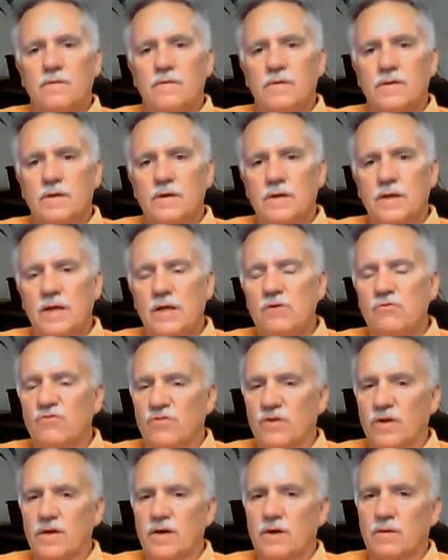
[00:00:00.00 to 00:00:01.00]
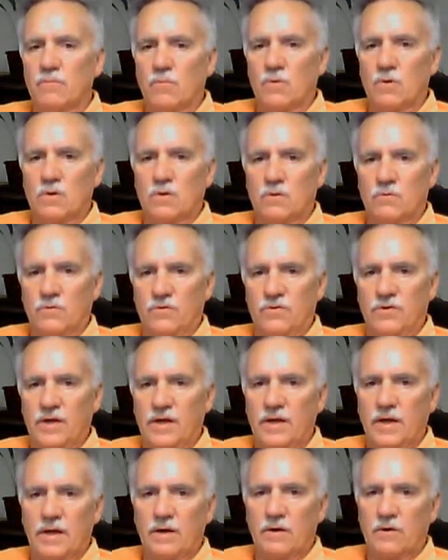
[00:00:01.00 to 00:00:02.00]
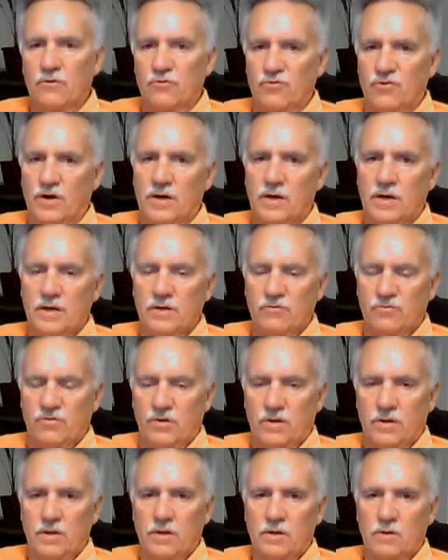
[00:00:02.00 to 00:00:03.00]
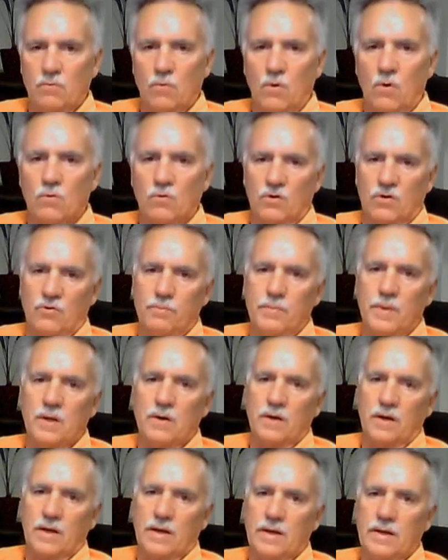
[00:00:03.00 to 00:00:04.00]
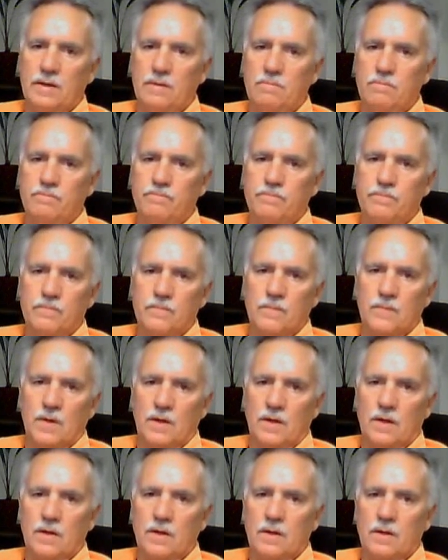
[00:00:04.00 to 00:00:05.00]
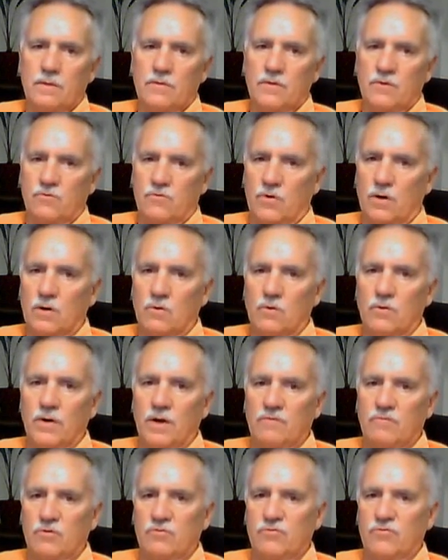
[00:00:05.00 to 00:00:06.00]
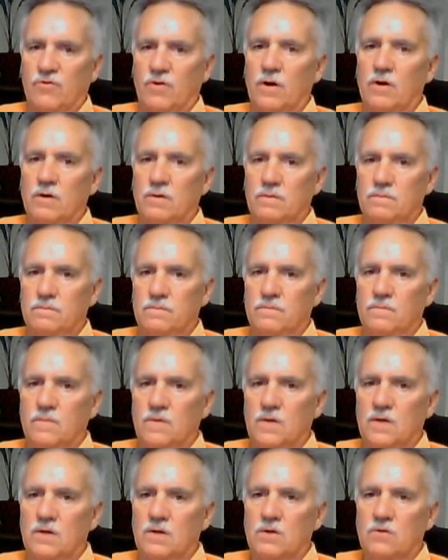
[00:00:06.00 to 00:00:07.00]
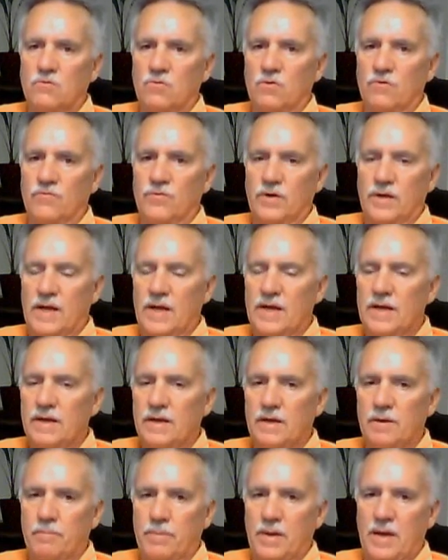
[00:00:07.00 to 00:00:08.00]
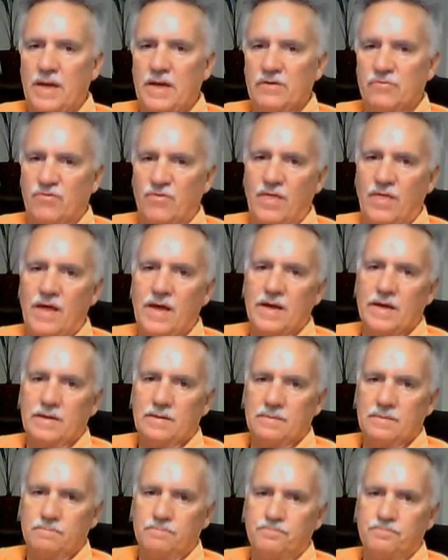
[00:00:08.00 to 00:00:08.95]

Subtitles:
the ECM will de-energize and it won't communicate and the truck will never start. So if you can't get past that